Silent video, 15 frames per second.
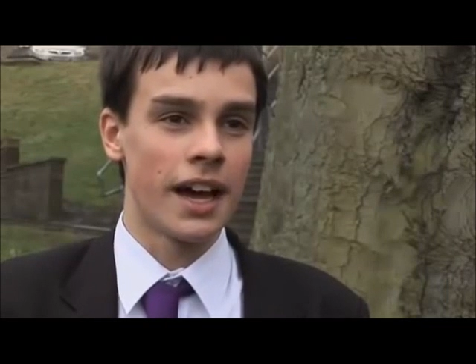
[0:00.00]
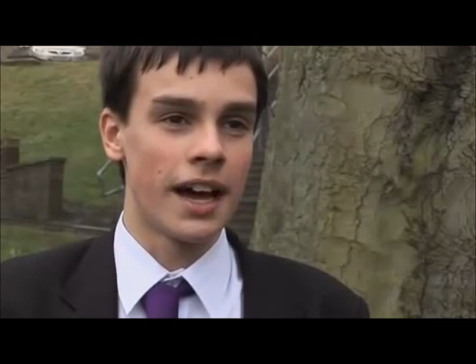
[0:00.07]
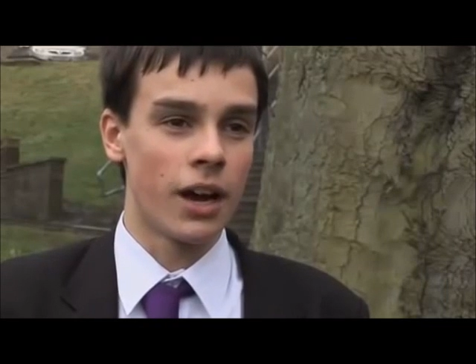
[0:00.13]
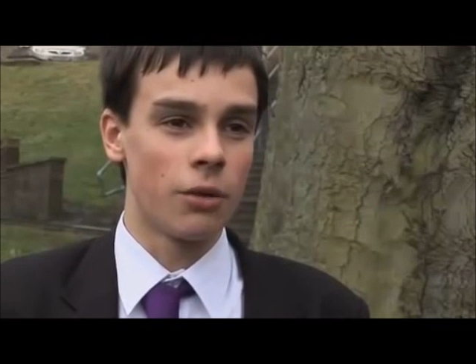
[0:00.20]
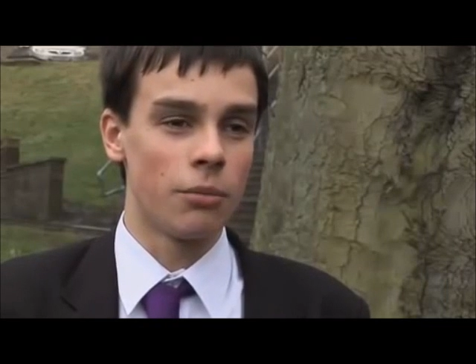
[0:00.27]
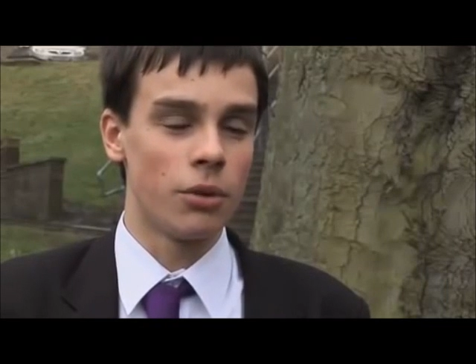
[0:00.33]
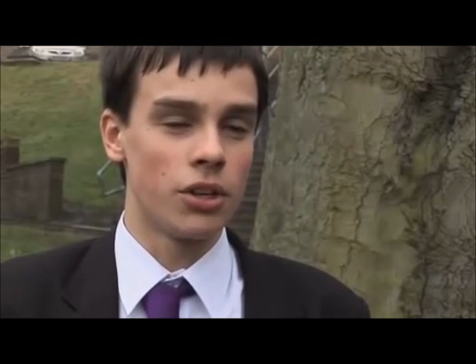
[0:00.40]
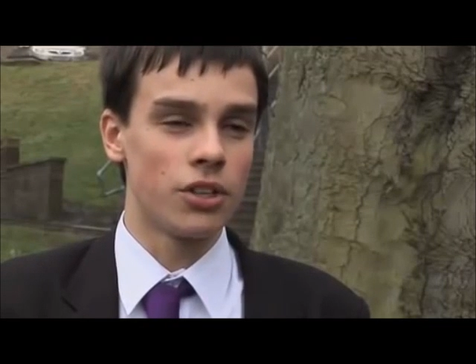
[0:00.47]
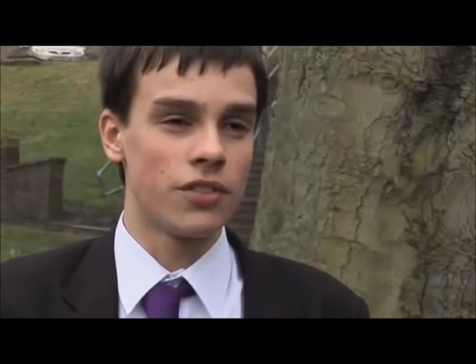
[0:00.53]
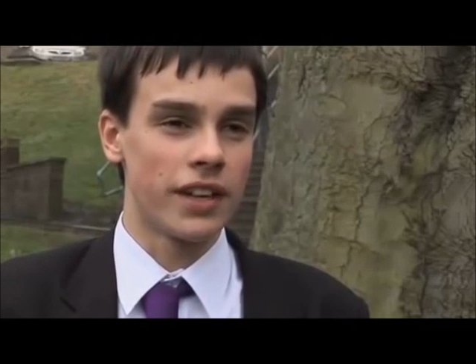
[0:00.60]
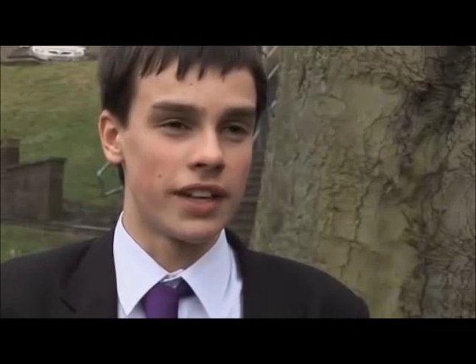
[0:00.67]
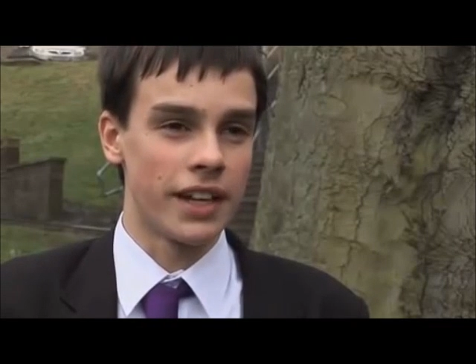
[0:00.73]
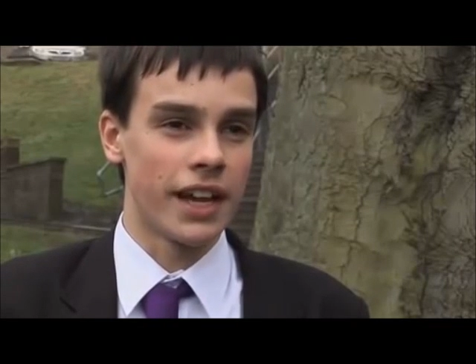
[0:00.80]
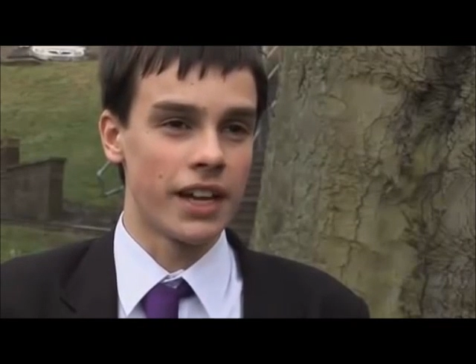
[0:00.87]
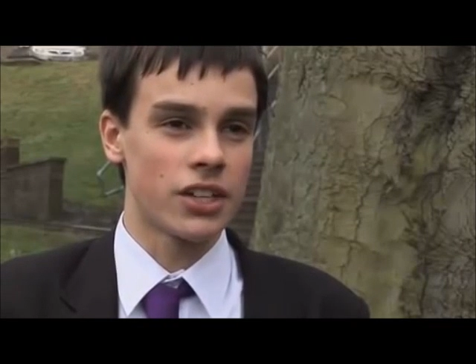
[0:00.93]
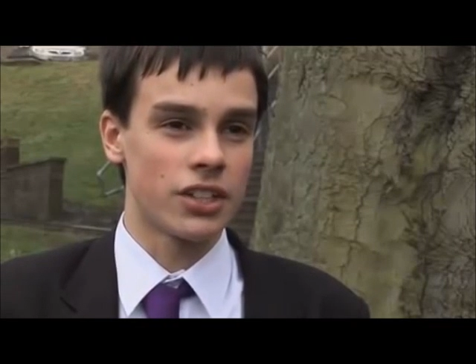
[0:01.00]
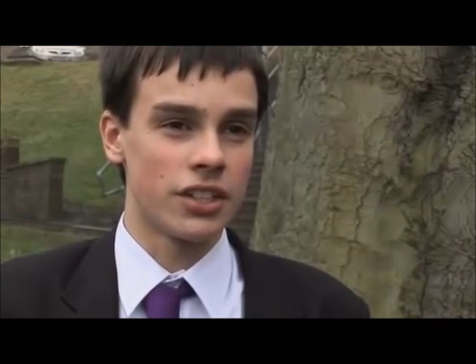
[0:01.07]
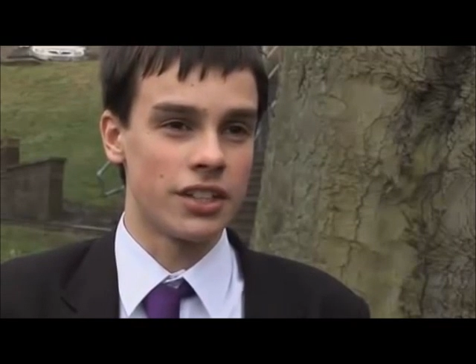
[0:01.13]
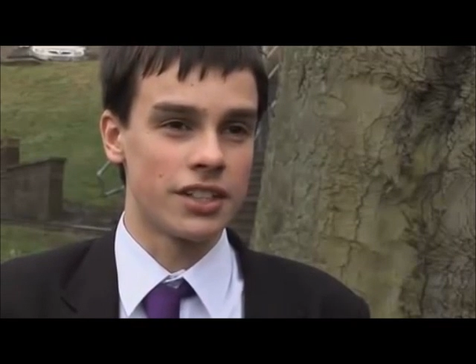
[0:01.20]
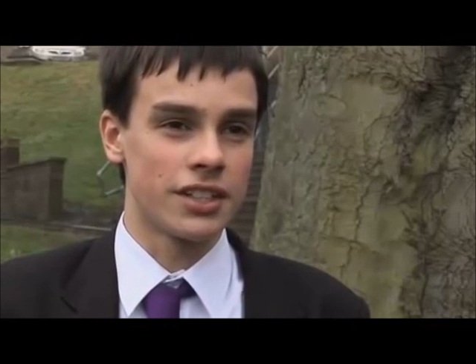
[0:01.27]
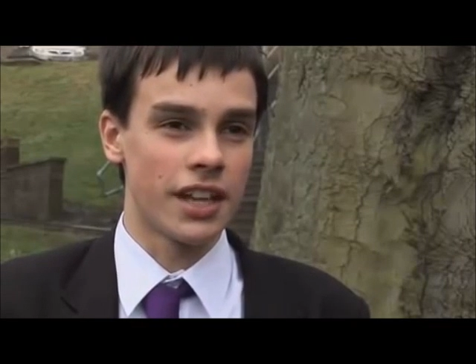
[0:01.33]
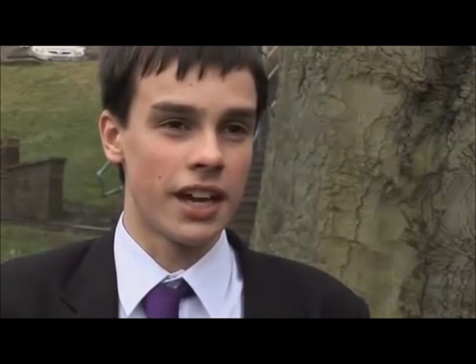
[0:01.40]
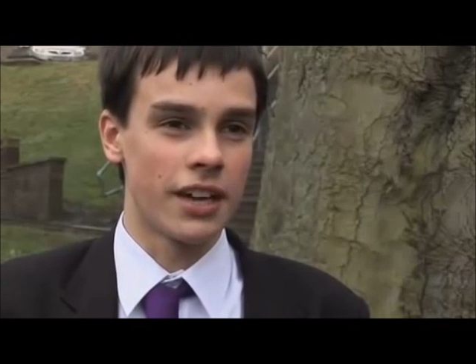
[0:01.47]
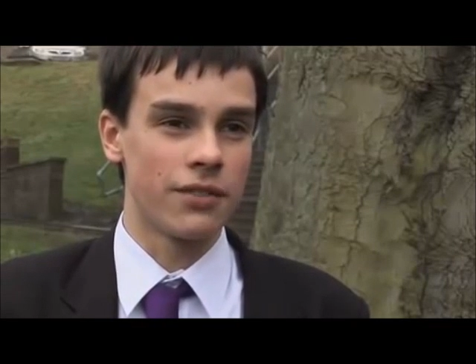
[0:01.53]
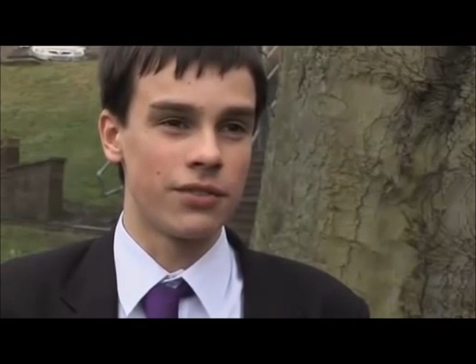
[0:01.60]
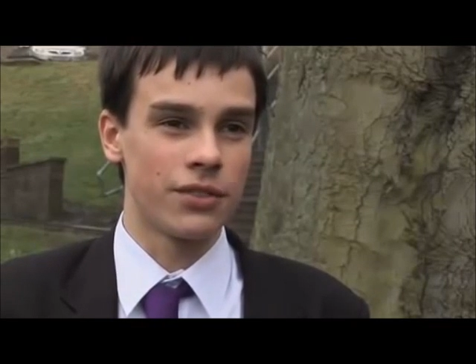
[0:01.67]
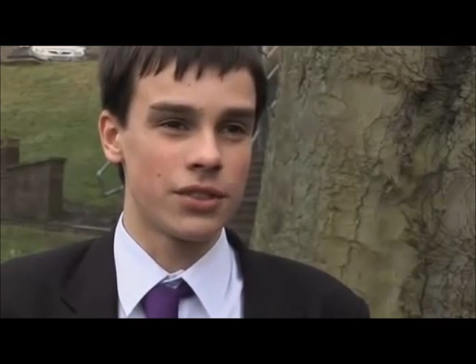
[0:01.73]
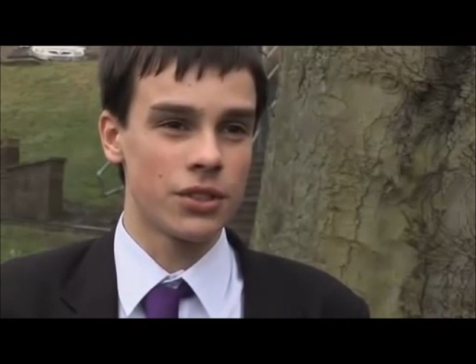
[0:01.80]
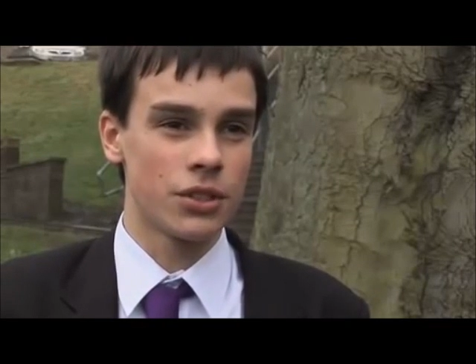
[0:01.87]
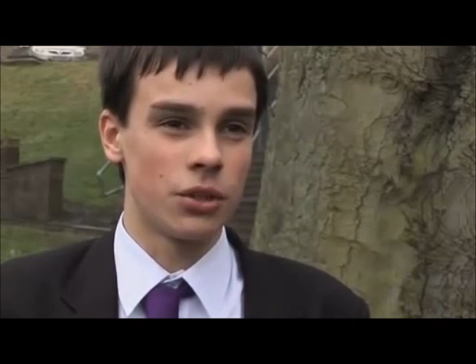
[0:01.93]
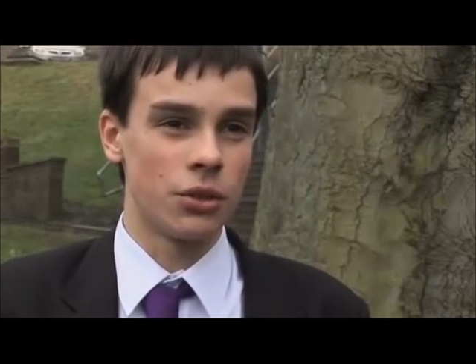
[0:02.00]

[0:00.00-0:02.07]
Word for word: to how much they can actually decide for the